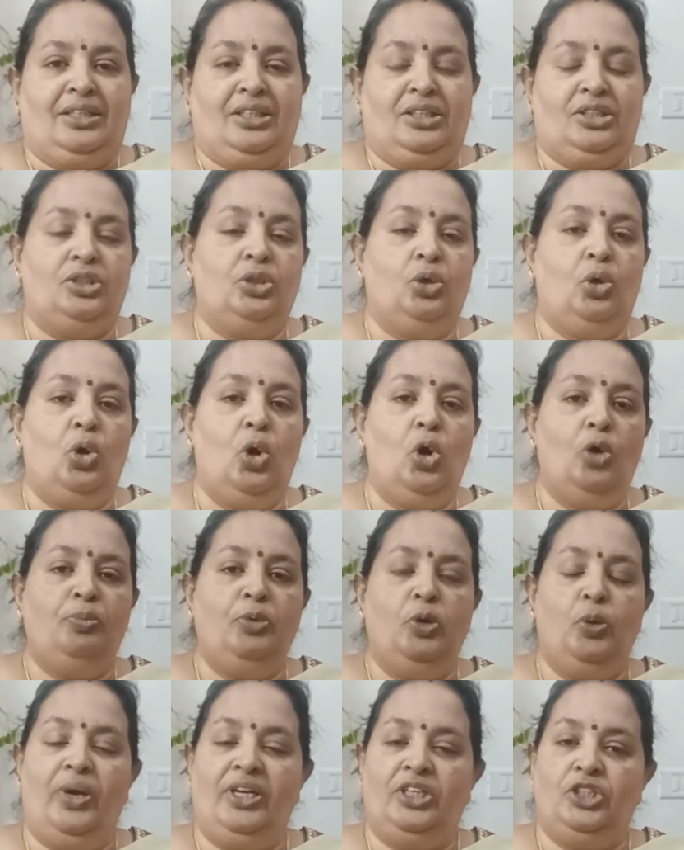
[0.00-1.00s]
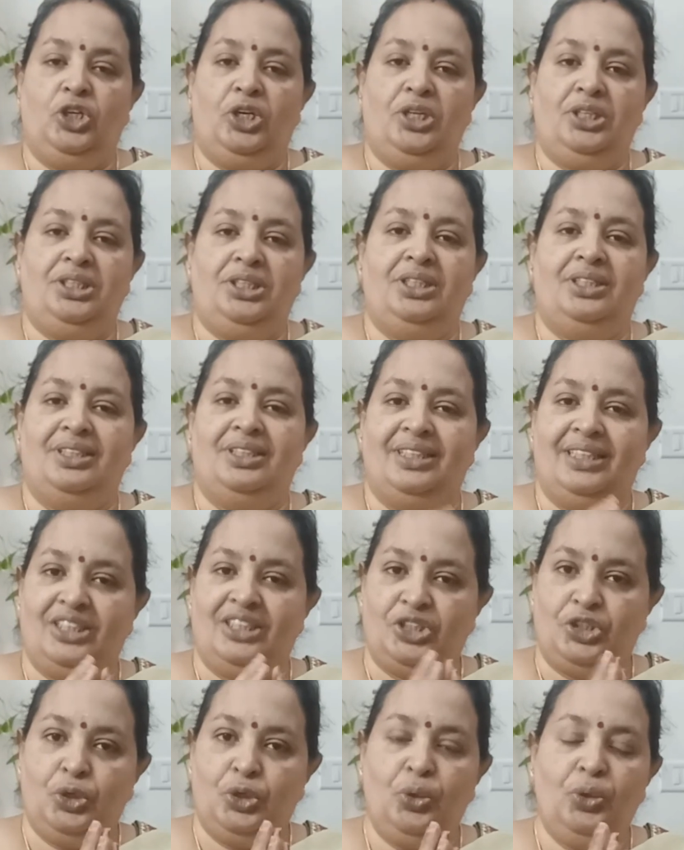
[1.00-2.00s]
So hope you enjoyed the
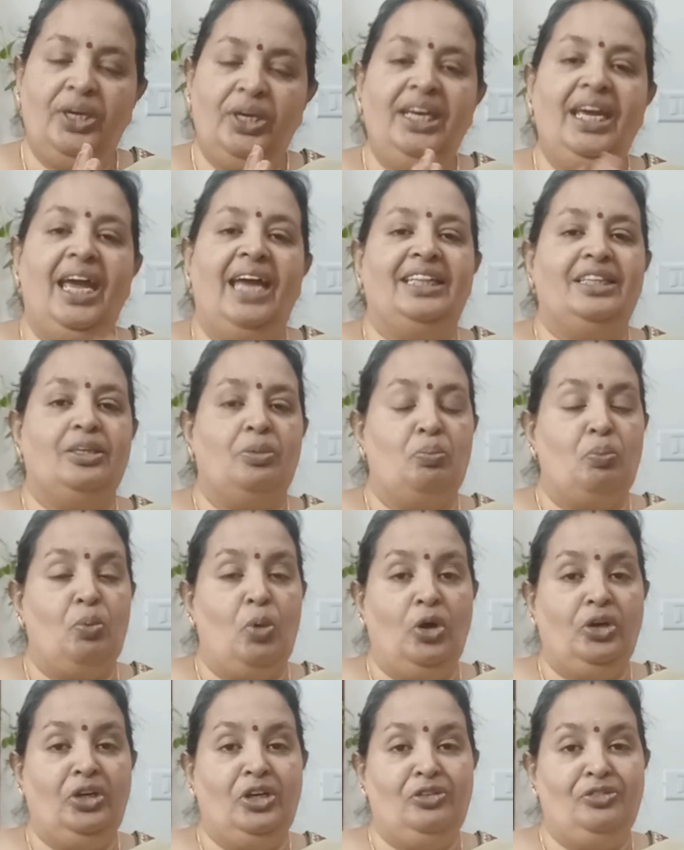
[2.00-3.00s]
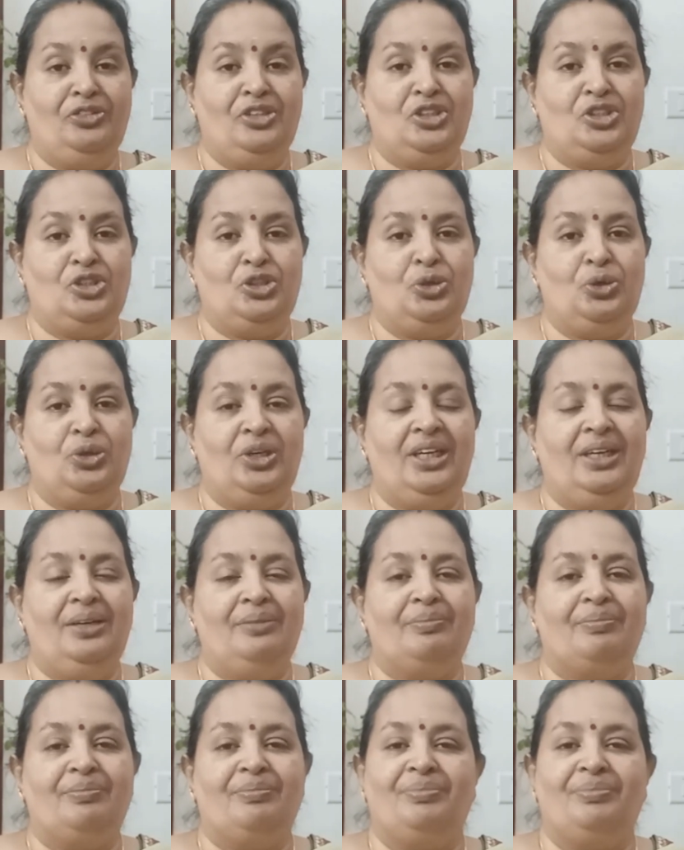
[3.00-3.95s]
story and the moral of the story.